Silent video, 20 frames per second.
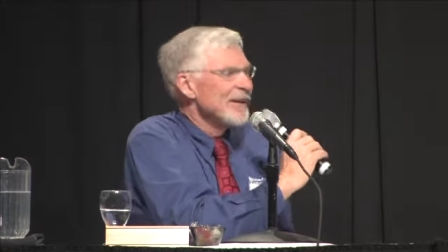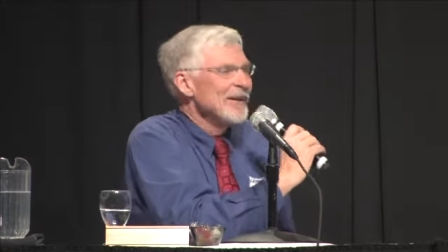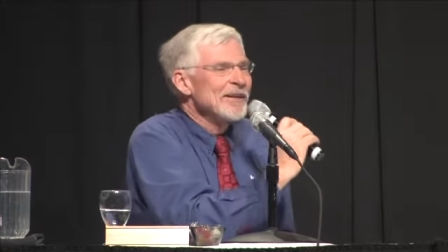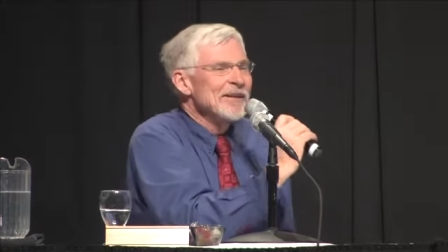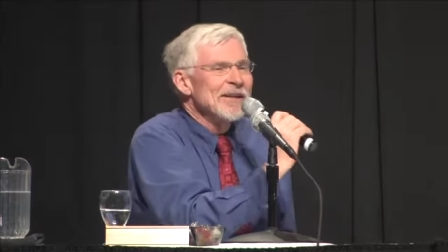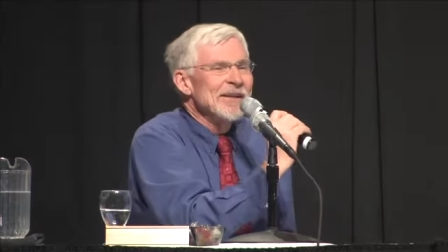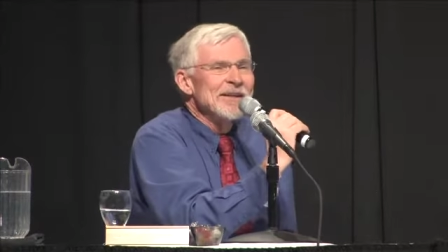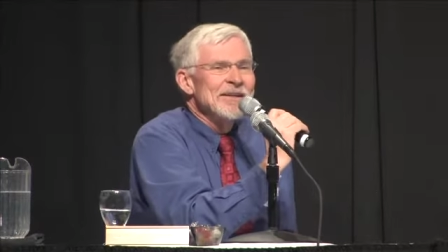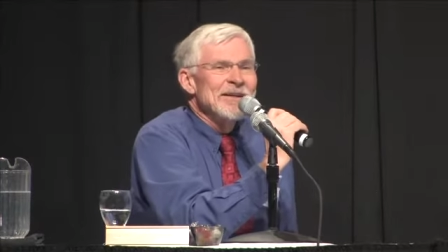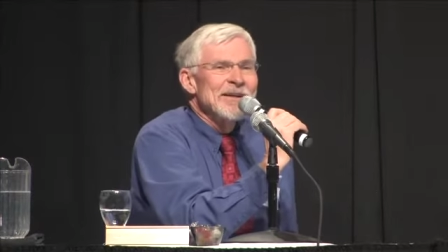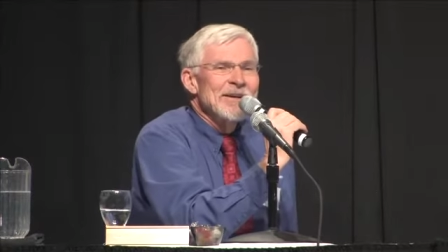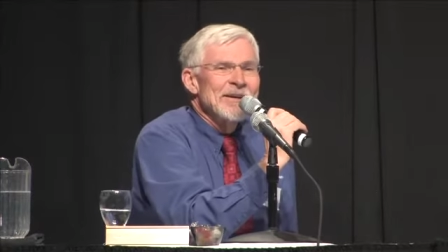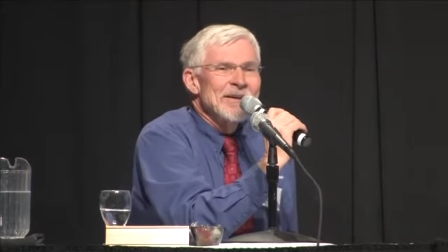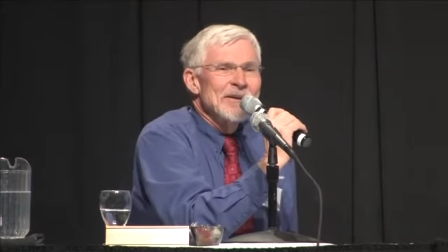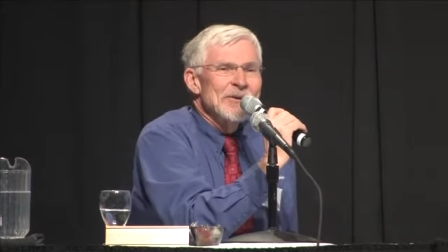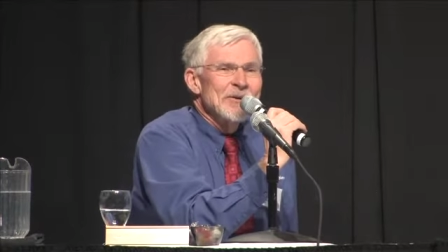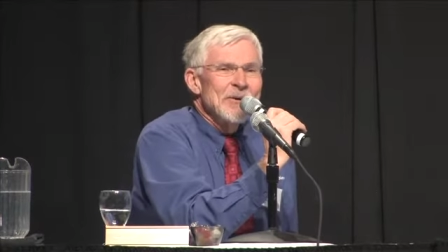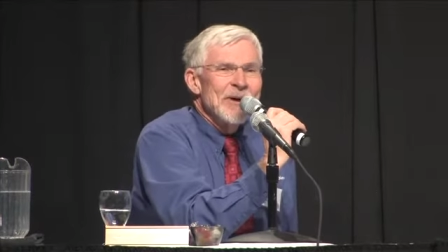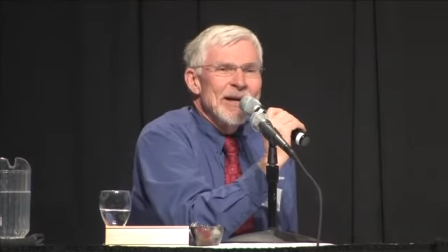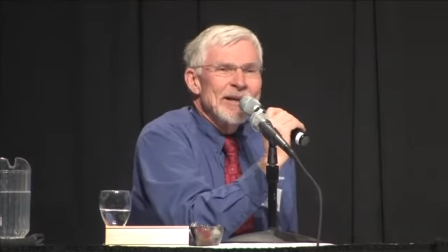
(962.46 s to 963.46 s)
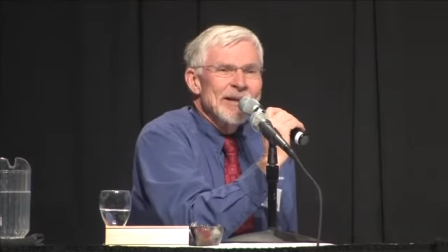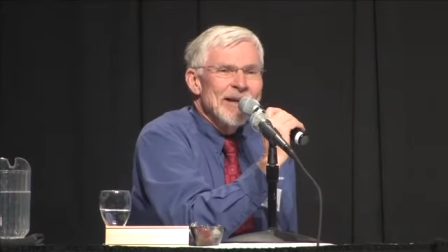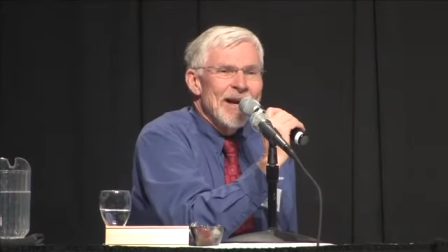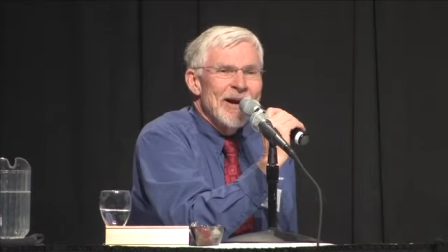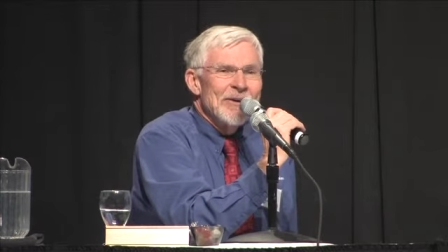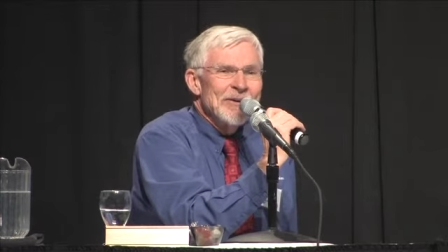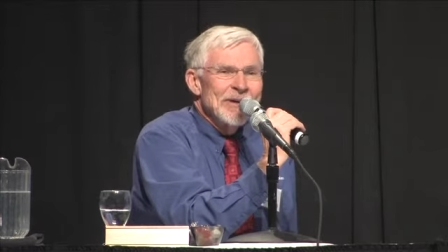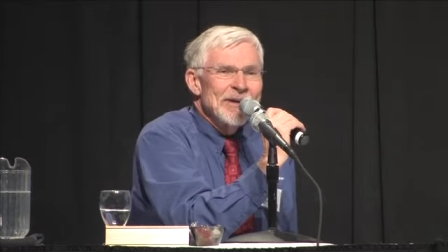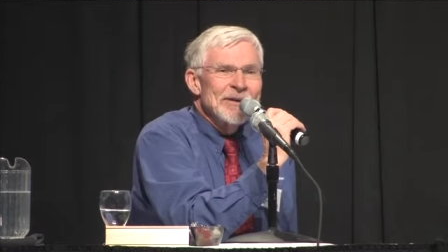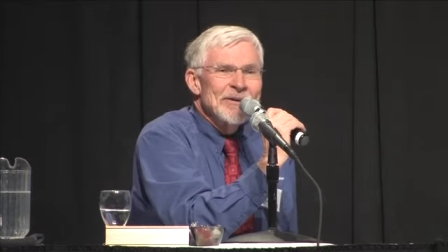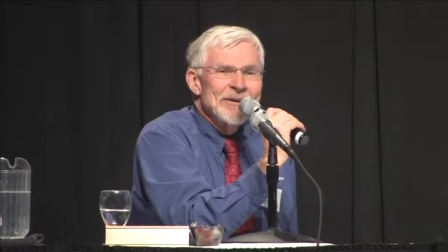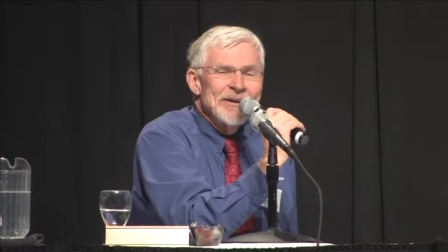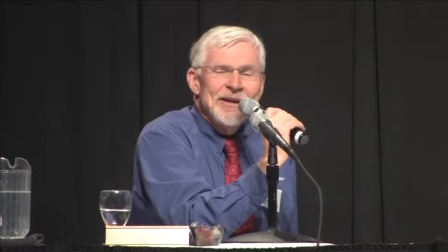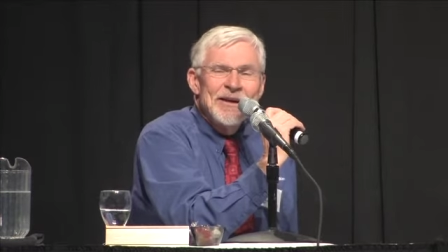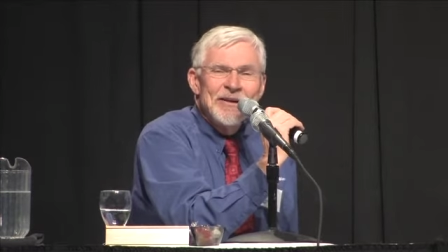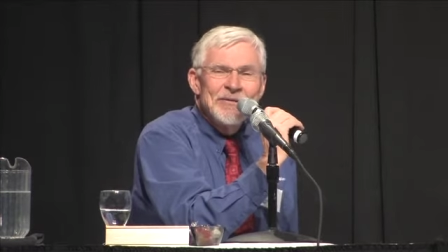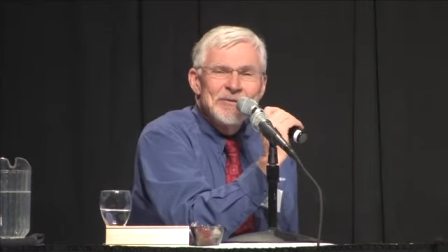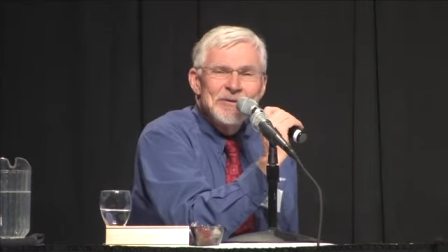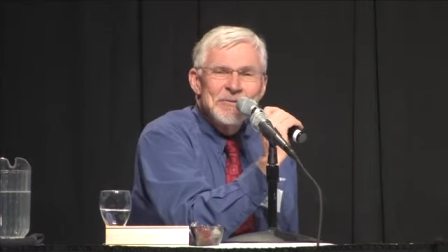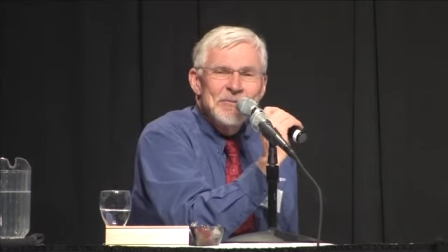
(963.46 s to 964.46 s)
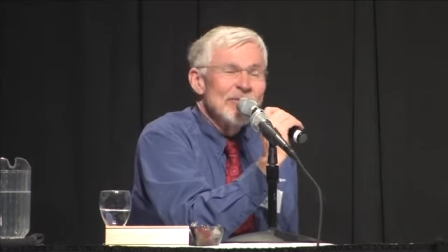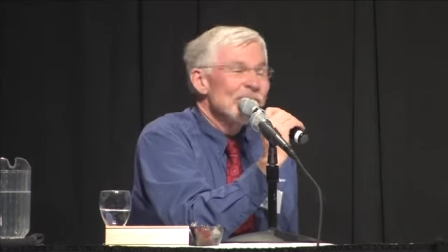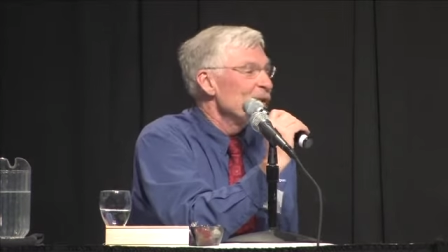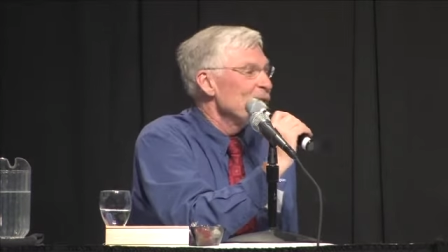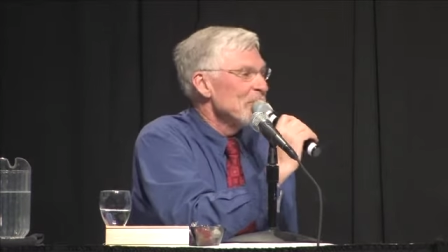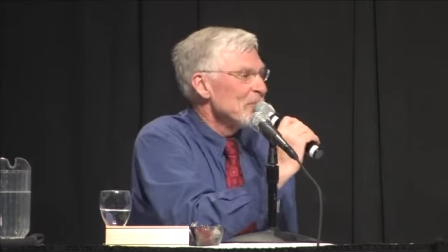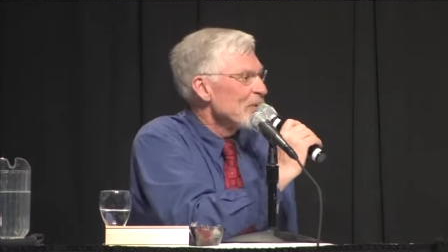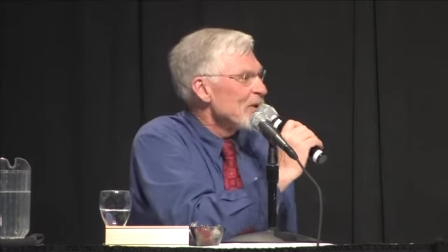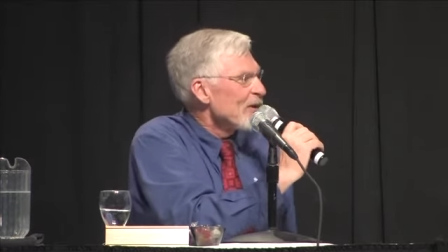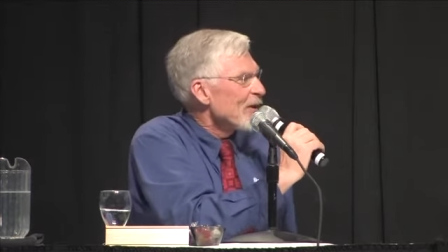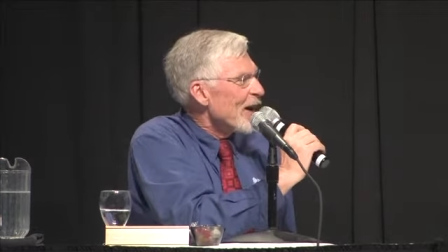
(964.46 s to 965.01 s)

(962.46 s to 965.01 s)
and then uh, Grand County could have some fun with